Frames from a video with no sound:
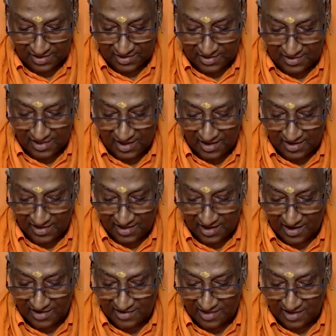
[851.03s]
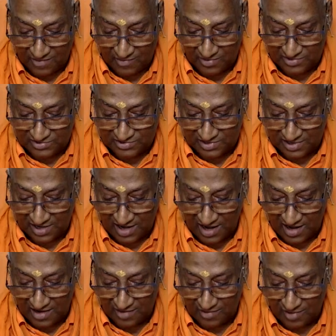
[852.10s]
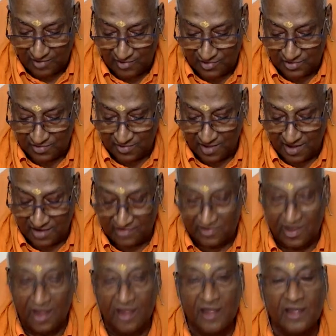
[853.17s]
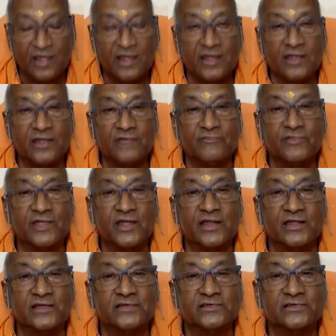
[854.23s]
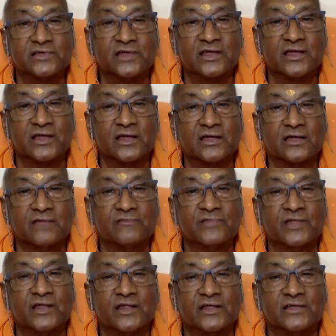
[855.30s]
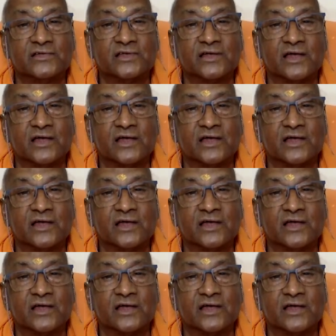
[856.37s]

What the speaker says: Yada yada hi dharmasya glanir bhavati bharata. If there is,